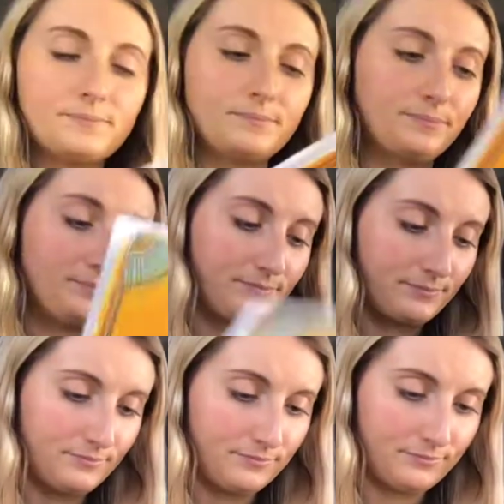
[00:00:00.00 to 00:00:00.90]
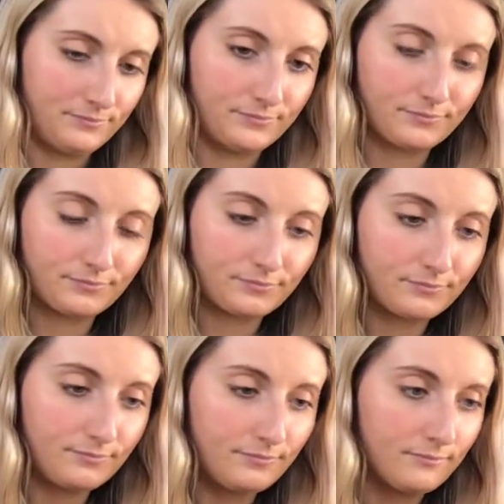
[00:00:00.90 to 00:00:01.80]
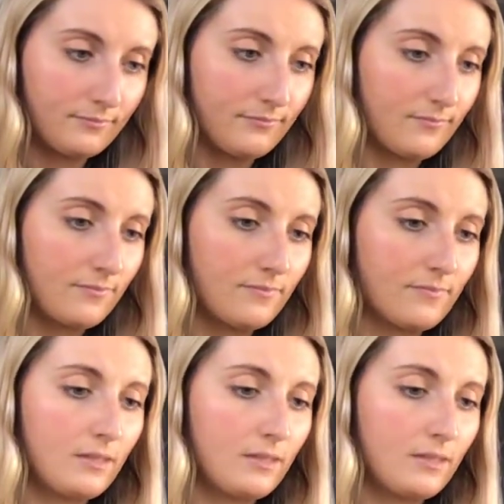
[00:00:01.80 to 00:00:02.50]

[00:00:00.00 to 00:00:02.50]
Nobody speaks.